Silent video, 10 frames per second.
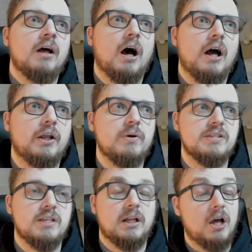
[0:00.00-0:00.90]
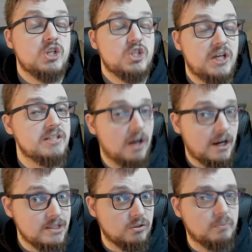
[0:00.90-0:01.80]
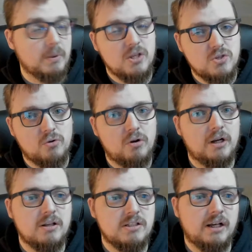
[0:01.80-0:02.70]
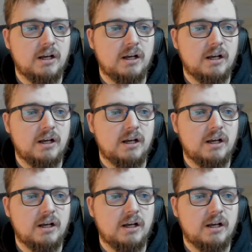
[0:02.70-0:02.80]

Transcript: I know it's a last year title, but I saw it and I was like,